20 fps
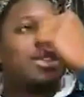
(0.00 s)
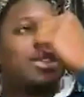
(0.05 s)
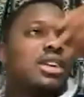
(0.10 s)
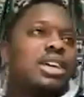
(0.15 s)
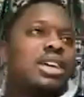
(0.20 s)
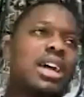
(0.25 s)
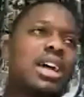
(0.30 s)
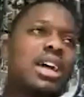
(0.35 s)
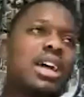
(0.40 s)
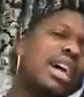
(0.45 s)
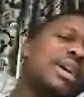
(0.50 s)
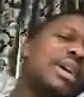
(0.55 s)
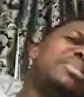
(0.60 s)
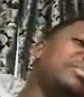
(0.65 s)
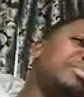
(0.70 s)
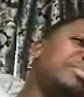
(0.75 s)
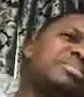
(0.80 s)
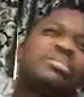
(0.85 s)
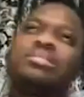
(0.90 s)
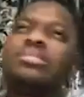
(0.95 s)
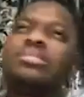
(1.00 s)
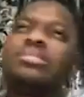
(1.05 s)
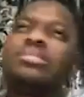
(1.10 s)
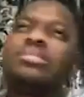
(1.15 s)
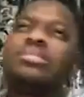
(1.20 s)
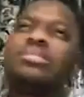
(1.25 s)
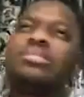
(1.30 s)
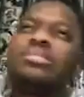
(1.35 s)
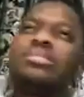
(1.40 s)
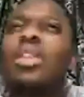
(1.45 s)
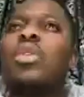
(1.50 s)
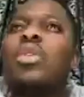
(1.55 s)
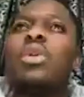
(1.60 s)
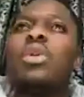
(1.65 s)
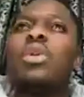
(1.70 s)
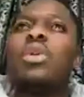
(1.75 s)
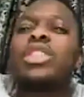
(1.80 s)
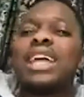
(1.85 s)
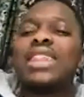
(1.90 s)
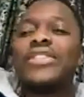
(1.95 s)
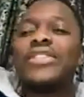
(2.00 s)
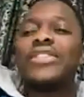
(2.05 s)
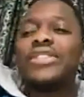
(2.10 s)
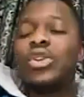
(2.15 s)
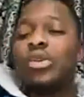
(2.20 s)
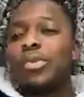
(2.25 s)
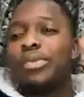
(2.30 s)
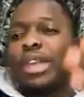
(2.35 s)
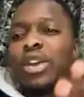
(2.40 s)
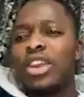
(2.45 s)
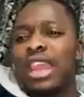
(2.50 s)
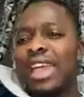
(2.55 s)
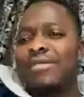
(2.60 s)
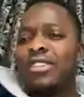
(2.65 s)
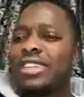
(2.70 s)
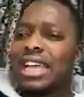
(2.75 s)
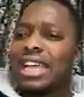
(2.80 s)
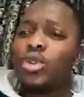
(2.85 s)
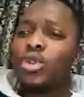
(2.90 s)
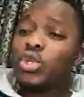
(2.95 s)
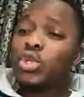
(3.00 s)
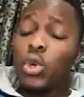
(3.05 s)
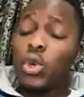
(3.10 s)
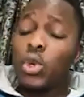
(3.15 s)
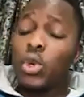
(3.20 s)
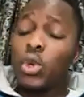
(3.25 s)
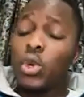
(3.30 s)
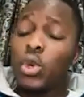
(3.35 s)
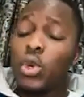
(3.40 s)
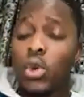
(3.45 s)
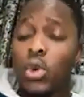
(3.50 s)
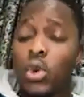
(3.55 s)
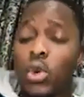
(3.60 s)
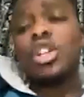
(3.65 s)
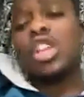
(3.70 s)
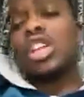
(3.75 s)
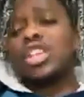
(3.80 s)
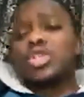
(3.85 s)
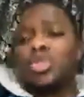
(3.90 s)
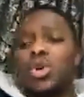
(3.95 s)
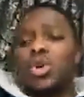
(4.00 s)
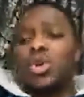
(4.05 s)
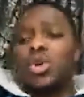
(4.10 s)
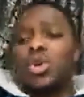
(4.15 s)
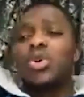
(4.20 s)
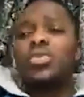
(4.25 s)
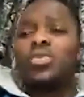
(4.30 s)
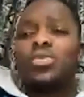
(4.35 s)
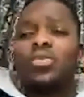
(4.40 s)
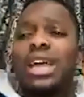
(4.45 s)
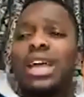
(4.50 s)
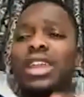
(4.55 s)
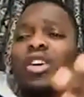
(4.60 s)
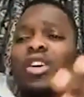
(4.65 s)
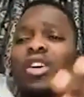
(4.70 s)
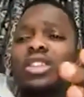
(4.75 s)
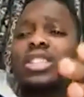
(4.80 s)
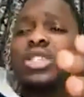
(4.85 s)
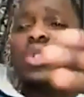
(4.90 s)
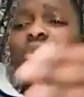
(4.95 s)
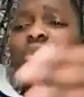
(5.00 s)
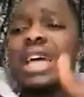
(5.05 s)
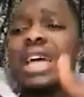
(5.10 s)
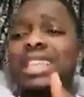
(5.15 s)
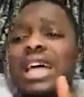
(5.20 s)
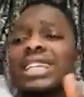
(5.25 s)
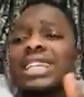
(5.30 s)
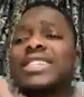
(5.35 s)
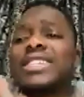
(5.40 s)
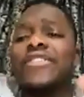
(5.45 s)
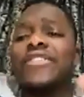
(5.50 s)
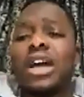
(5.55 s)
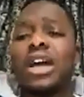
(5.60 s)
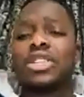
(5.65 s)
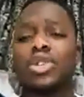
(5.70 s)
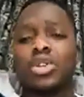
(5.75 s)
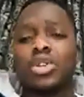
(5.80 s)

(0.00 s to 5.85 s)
what other thing do you people pick online, which I don't know? So we cannot use that as the factors.